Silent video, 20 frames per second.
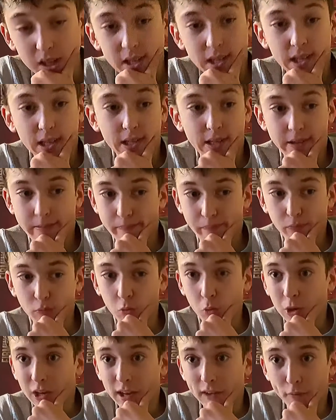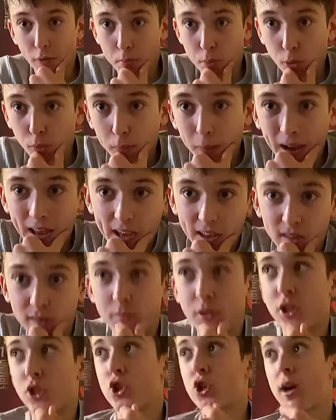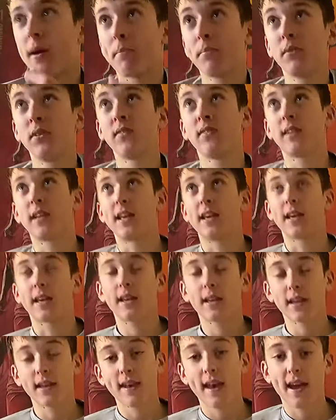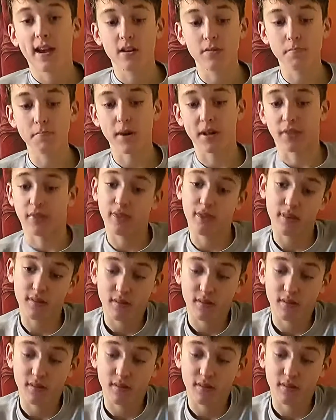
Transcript: um, with Liverpool playing them in the Champions League next month.